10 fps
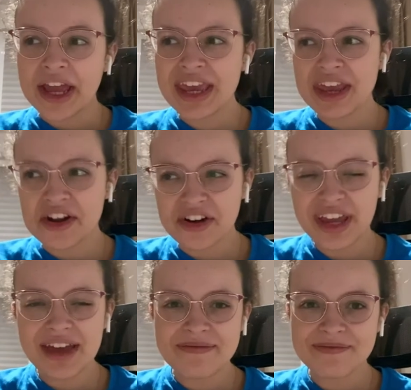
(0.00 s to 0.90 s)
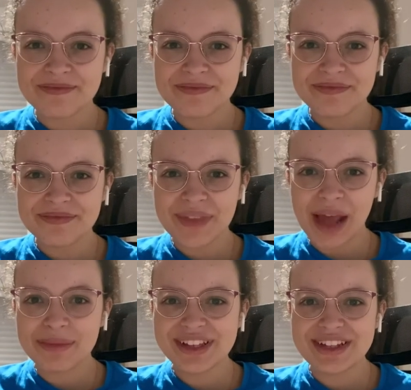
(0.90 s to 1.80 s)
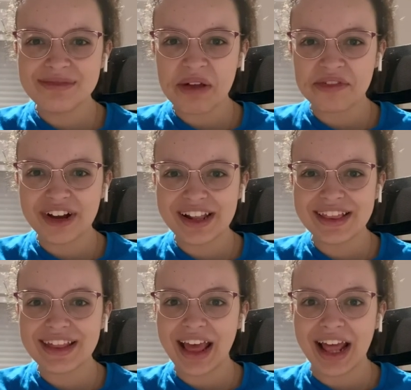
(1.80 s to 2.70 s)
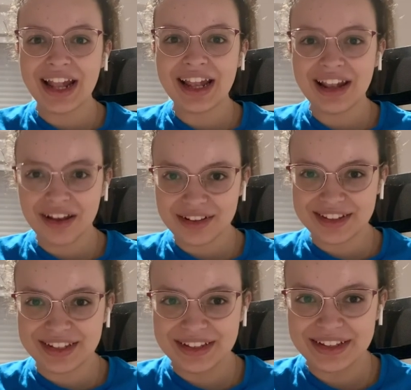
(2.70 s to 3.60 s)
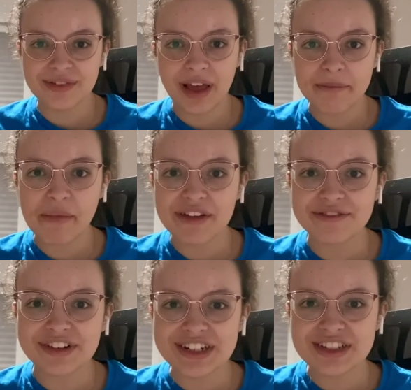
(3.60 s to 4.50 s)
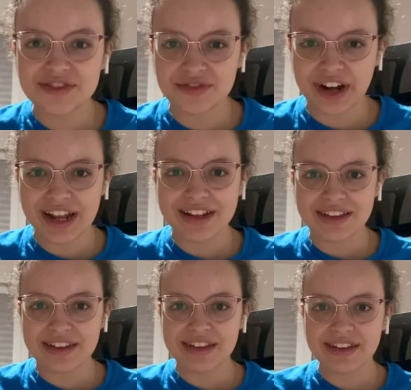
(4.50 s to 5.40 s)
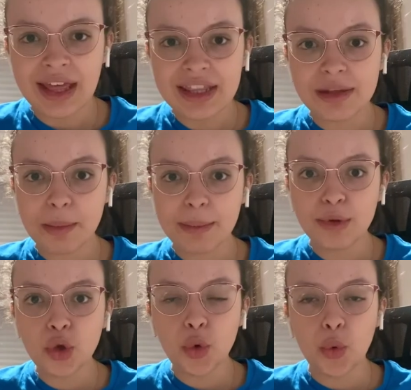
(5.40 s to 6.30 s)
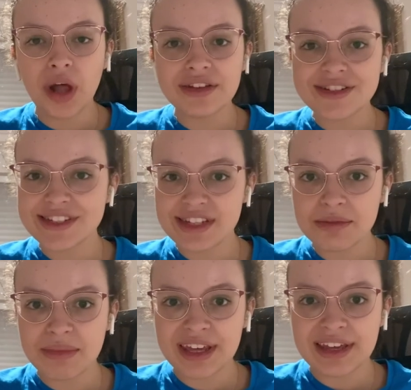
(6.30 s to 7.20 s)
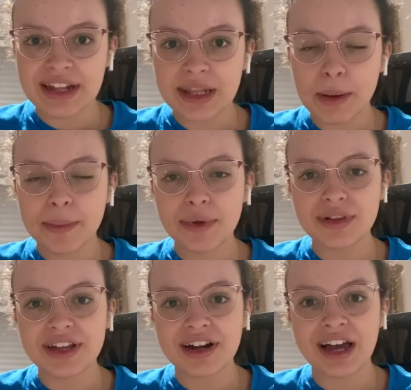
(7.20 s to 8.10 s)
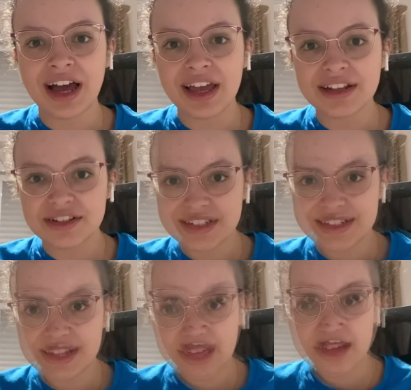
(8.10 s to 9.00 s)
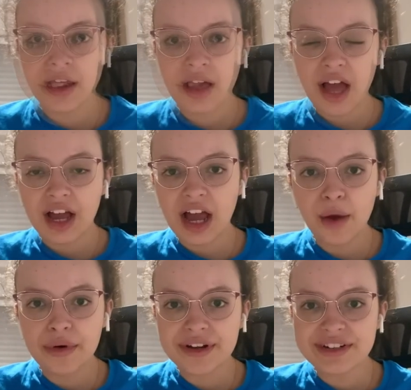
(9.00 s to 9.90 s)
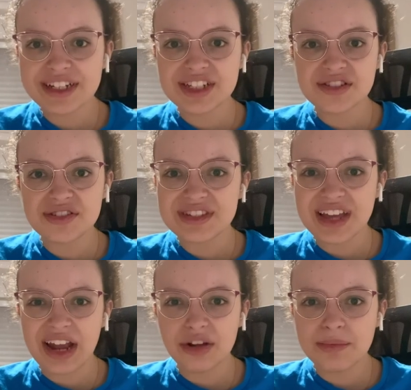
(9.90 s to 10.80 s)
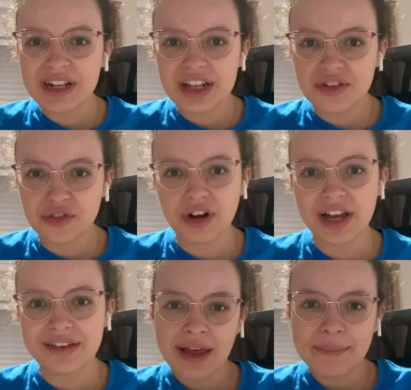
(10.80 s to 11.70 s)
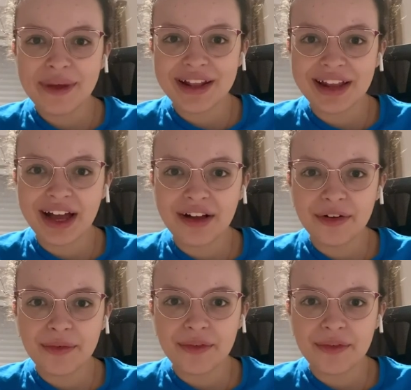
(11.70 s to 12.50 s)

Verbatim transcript: here I am, missing my friends a lot. My first friends. The people who understand me, the people that I understand. Our connections cannot be described, but now